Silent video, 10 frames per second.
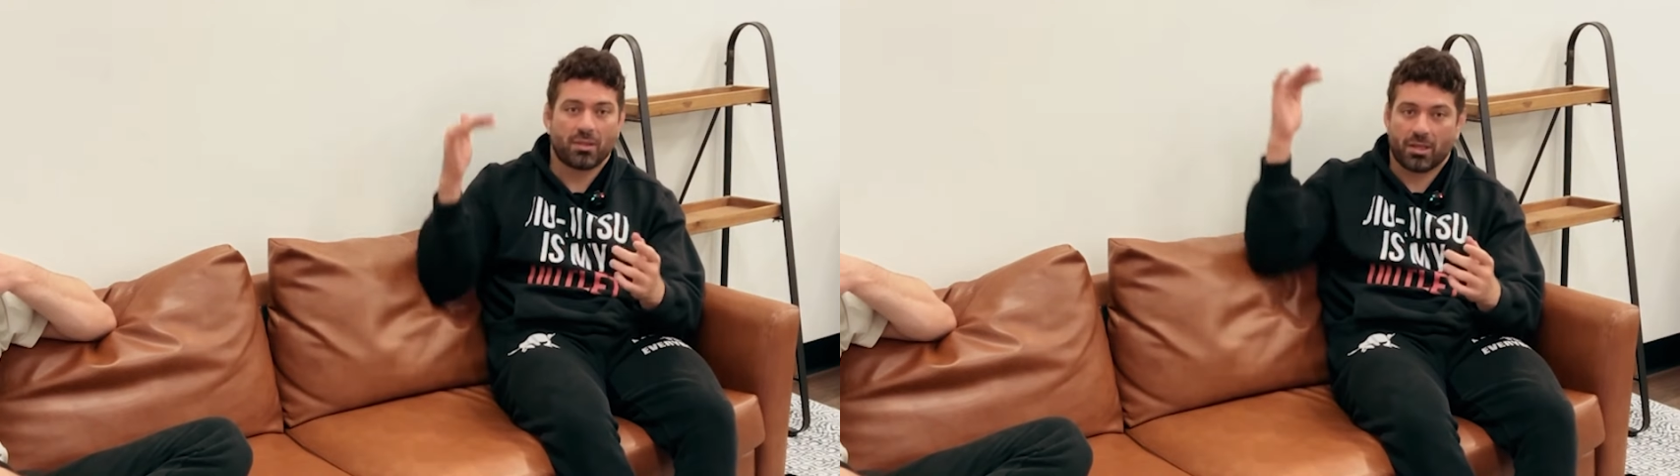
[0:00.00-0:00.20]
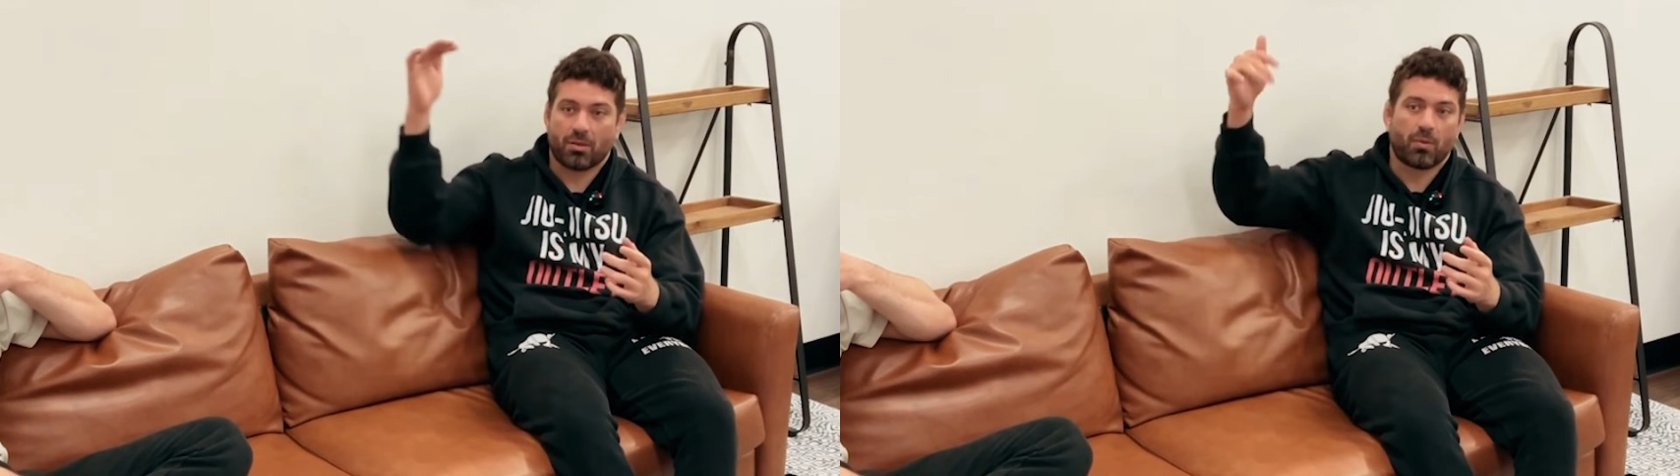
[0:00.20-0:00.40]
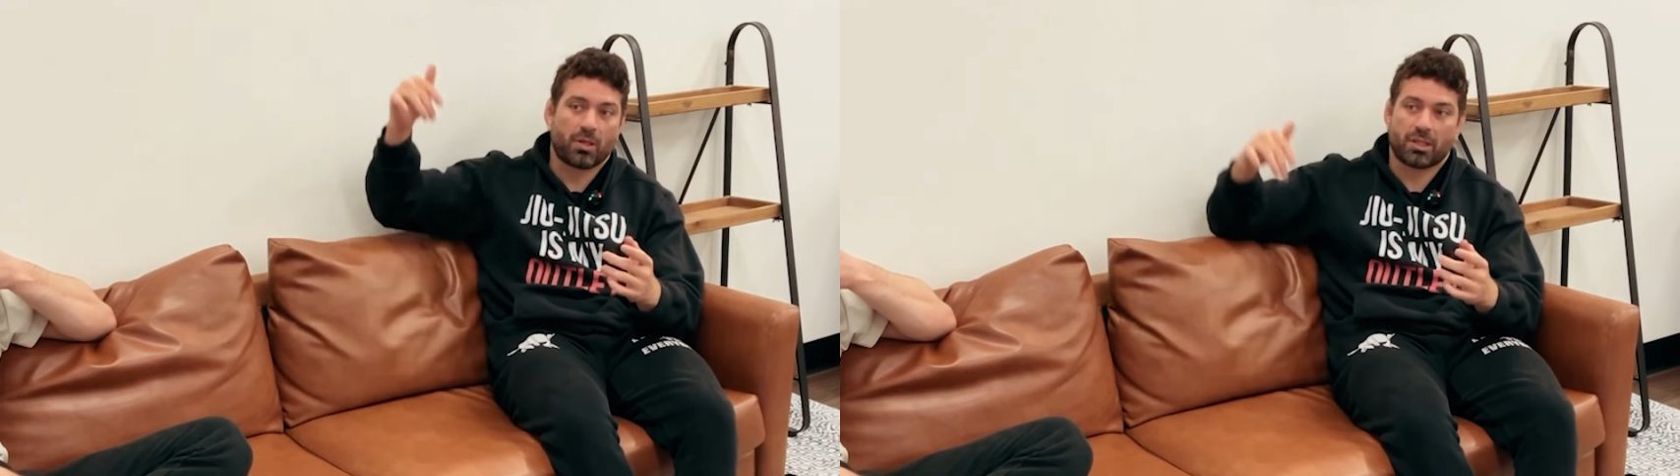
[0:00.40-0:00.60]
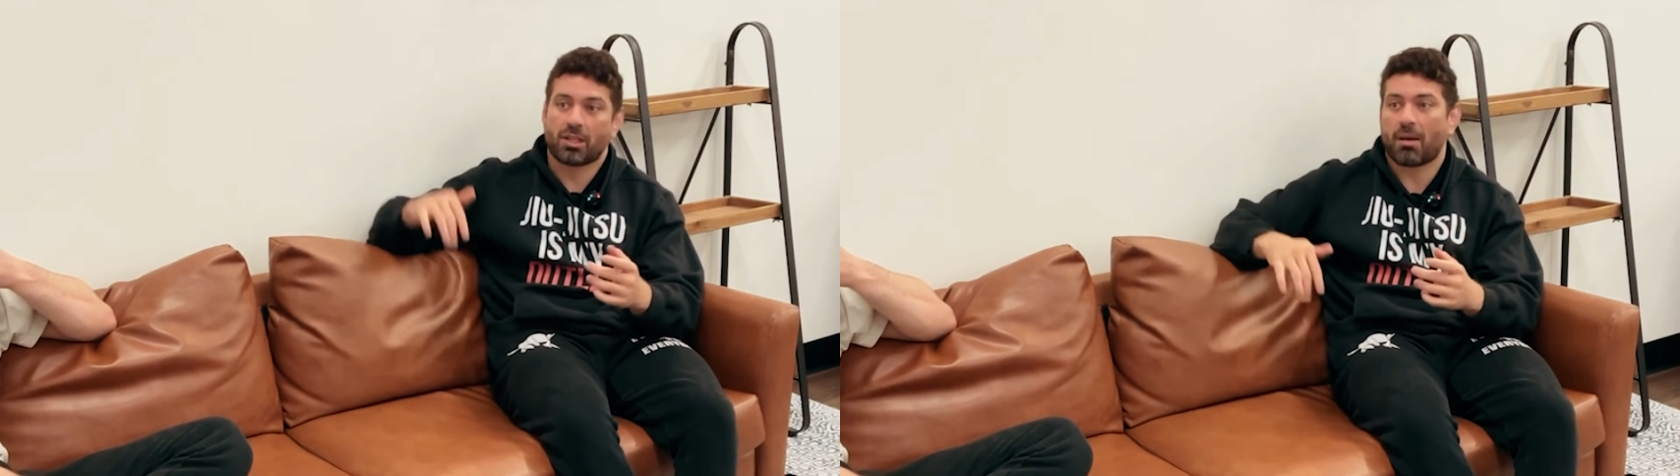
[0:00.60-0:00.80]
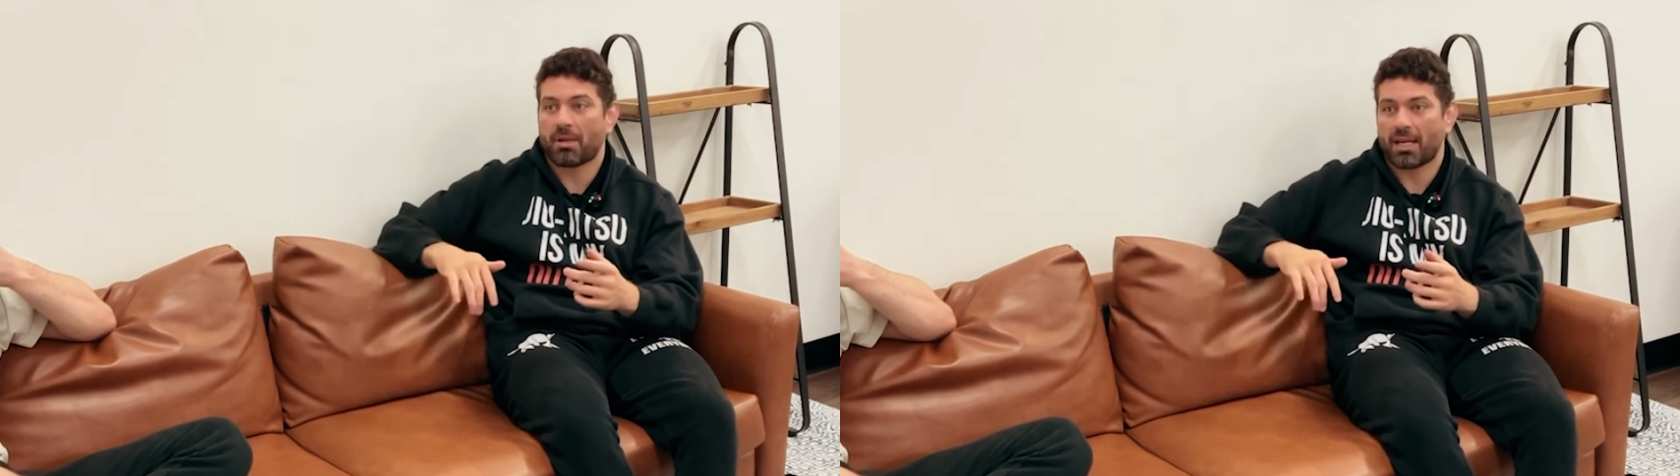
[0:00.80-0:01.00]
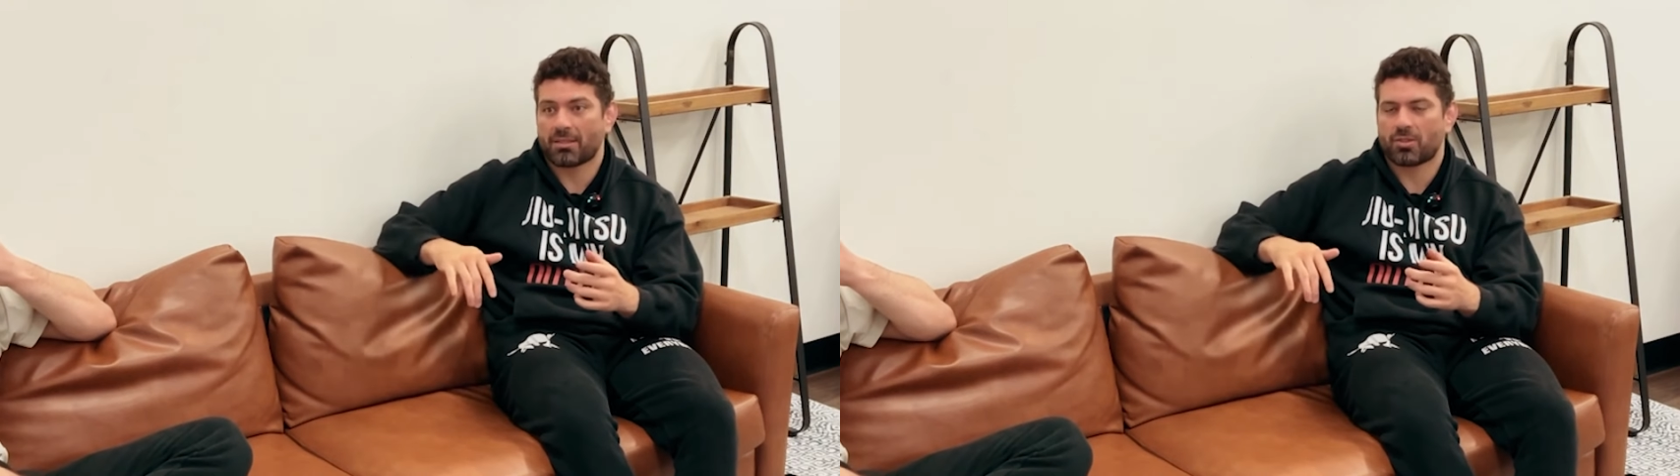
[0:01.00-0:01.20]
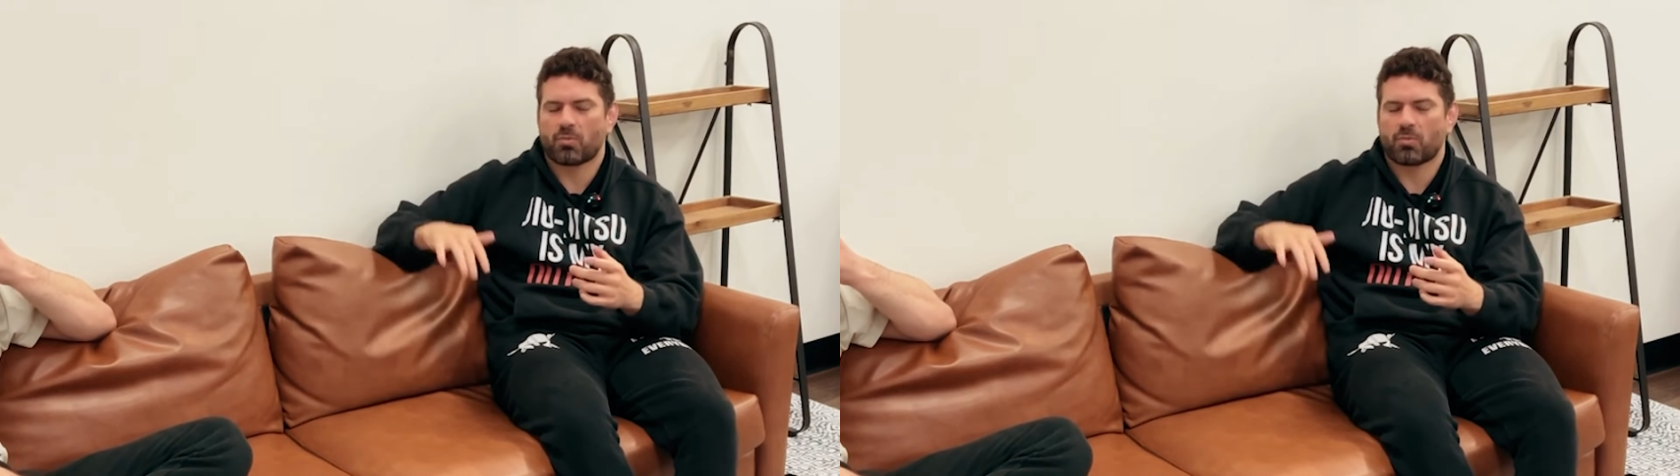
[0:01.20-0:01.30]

you know, one of the top guys in the